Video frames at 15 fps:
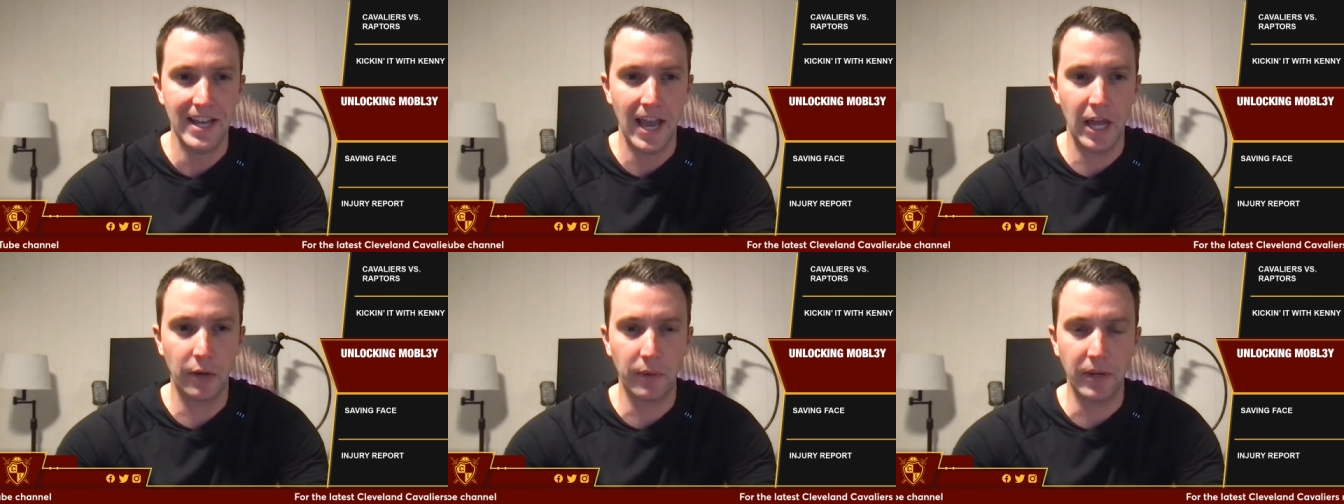
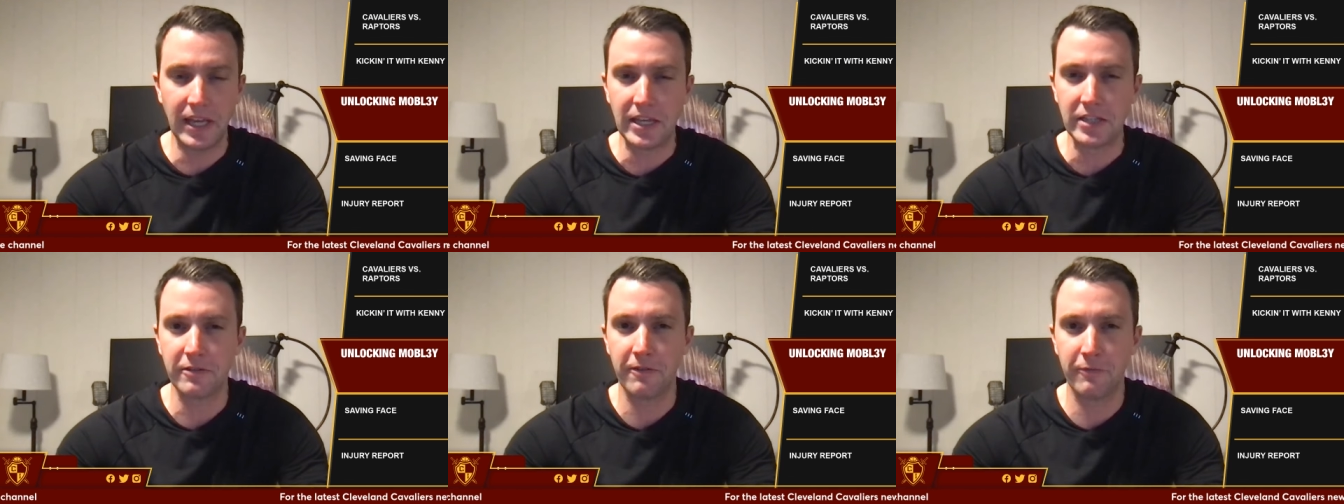entering
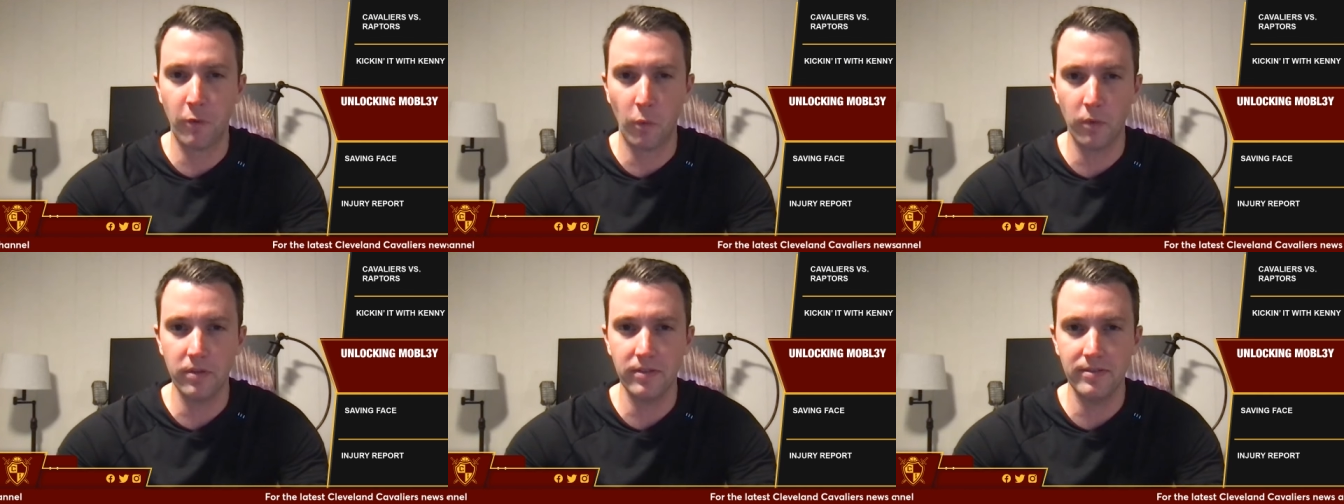his
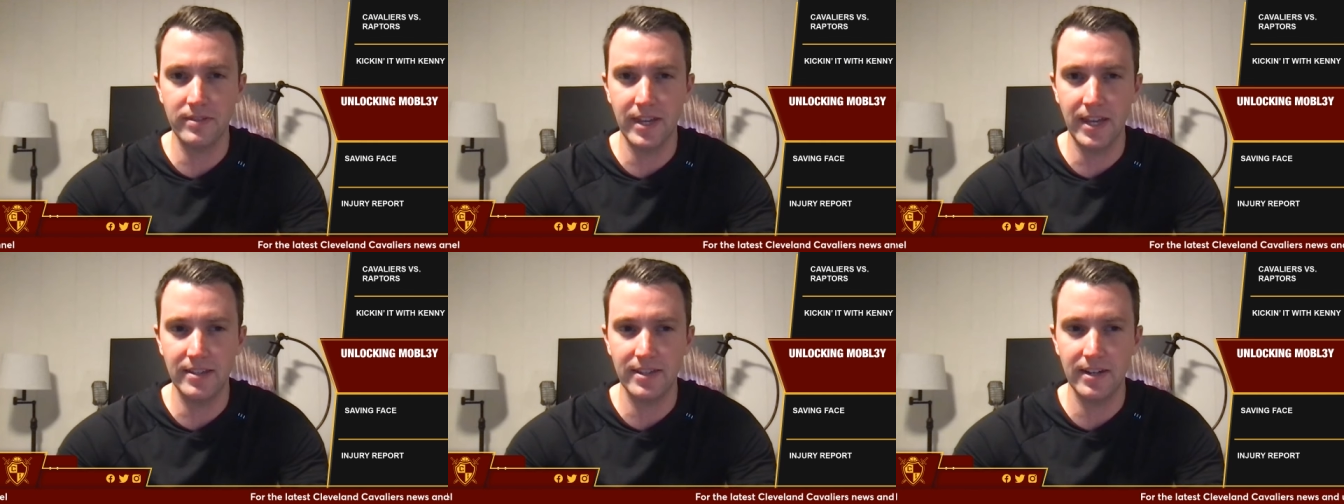fourth
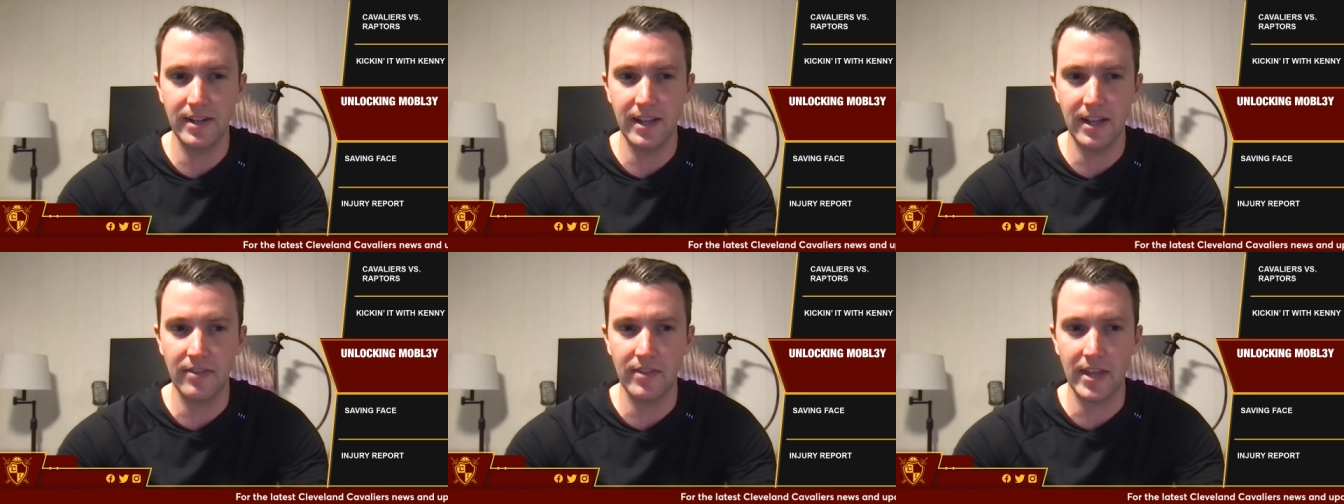season
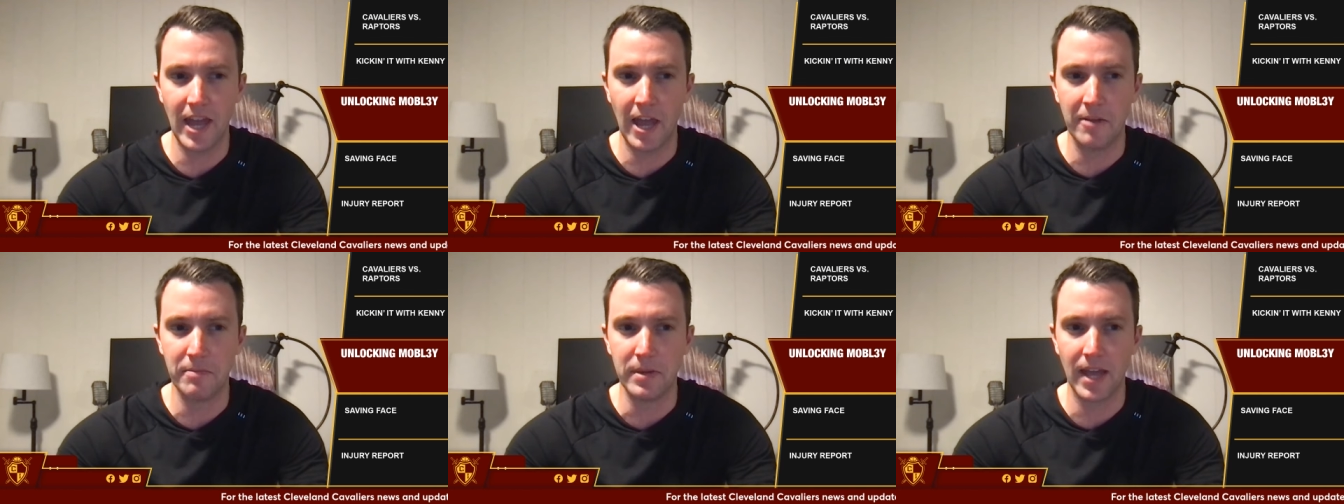in the
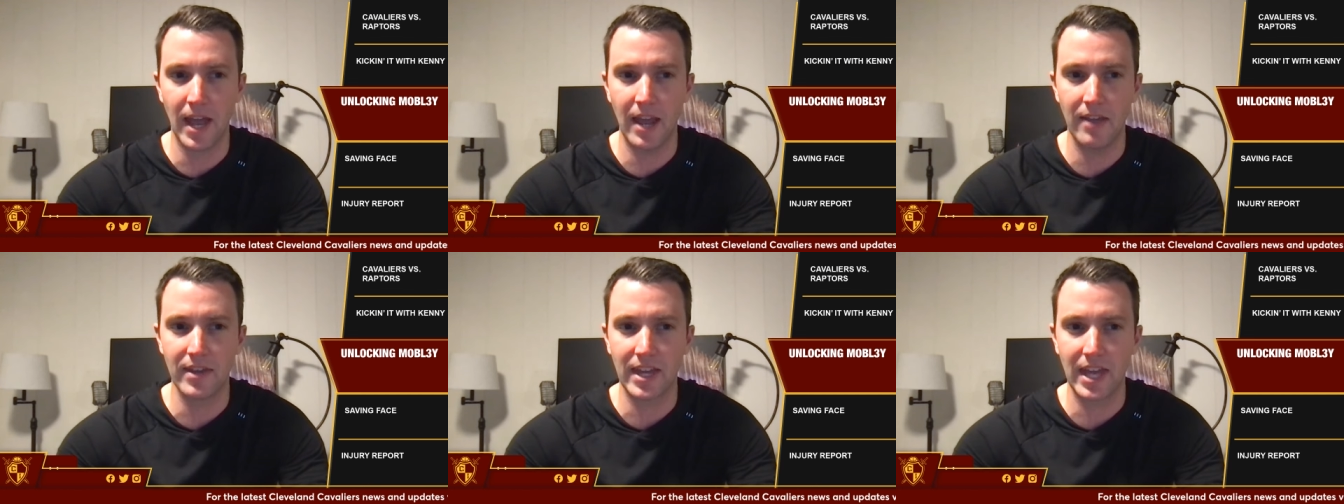N B
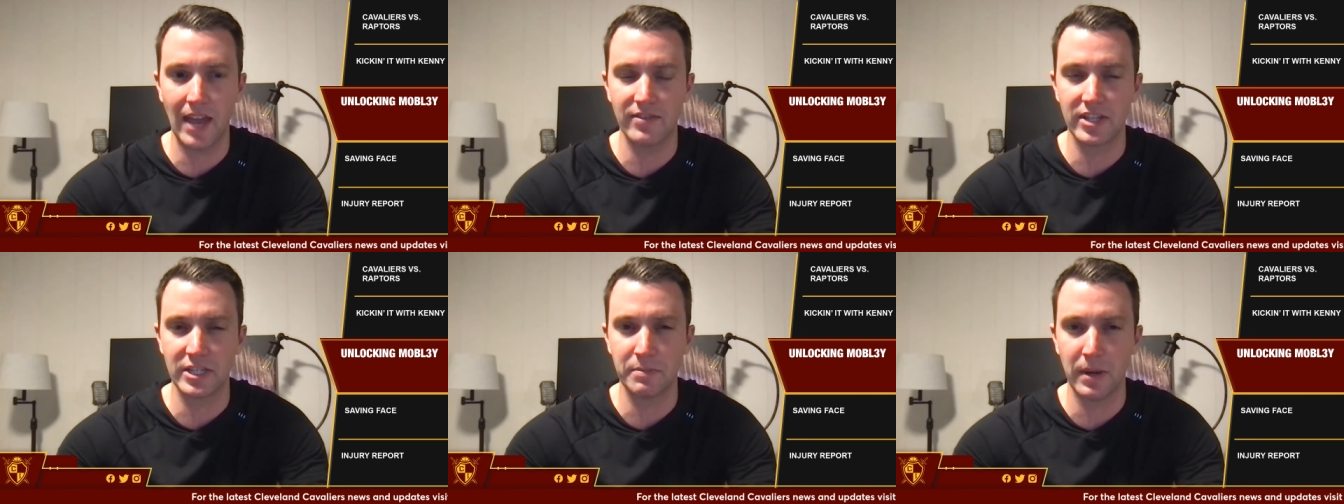A, and the
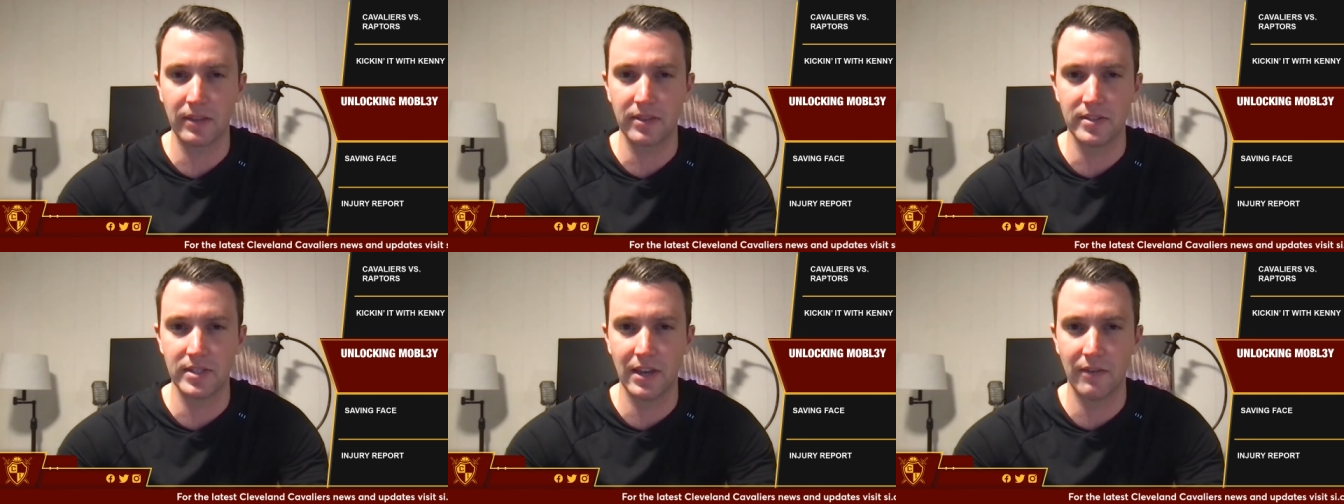Cavs expect
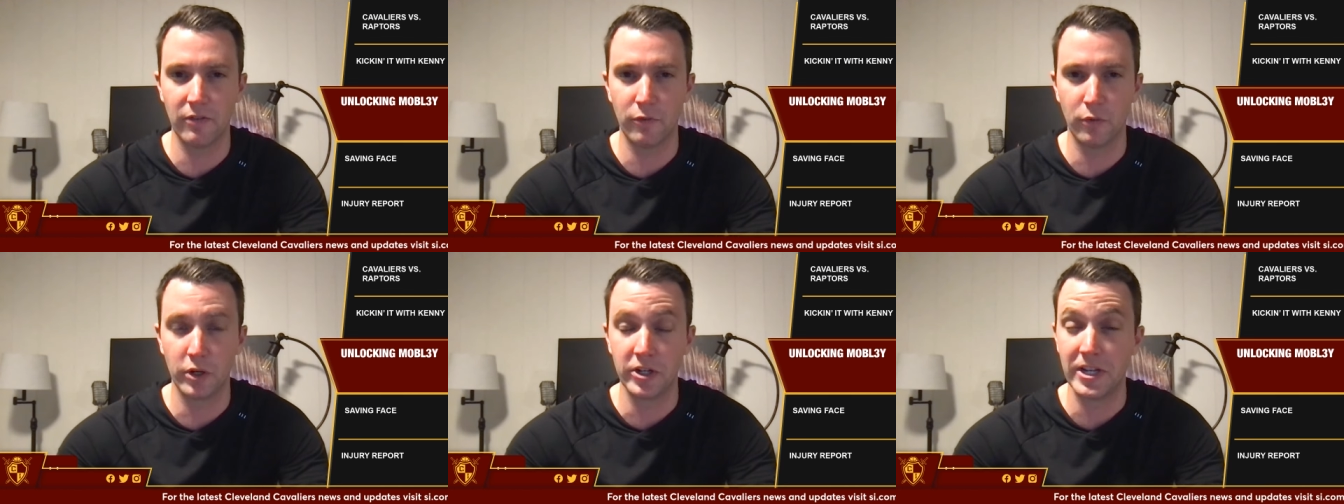the
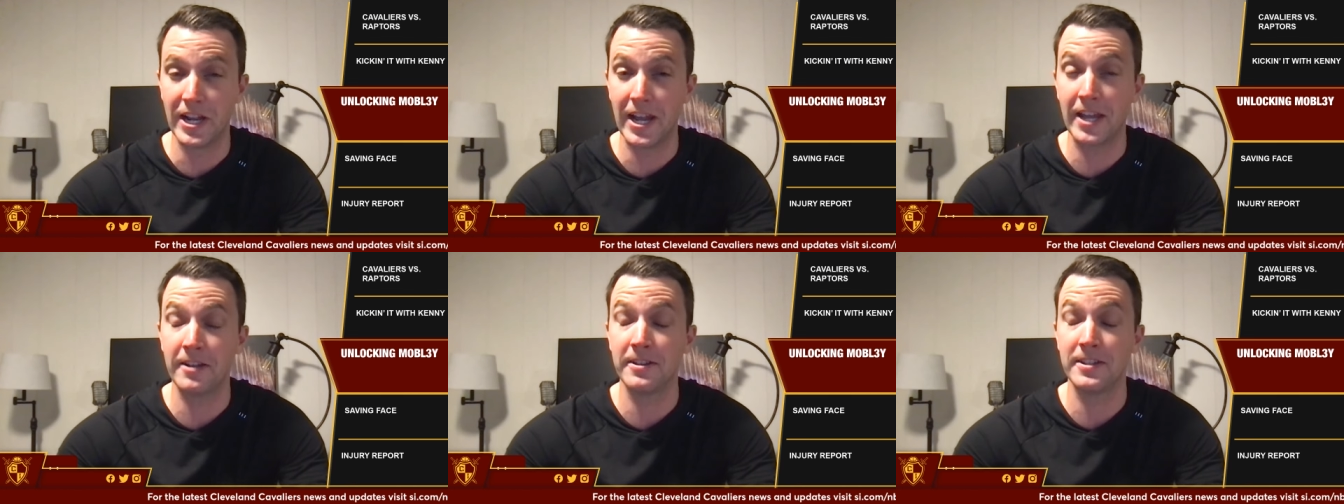seven-footer to
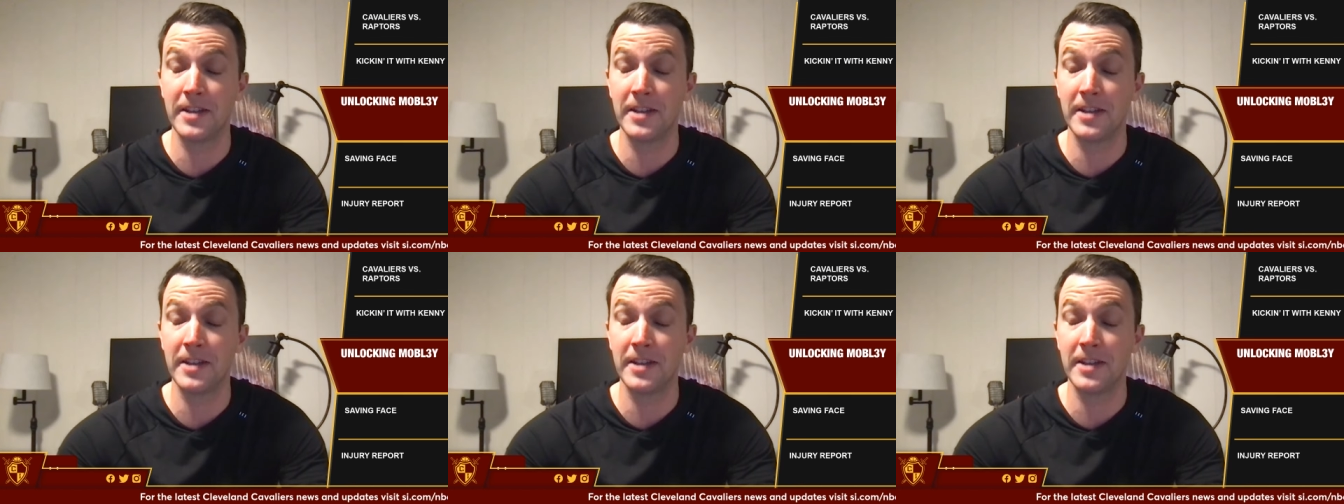take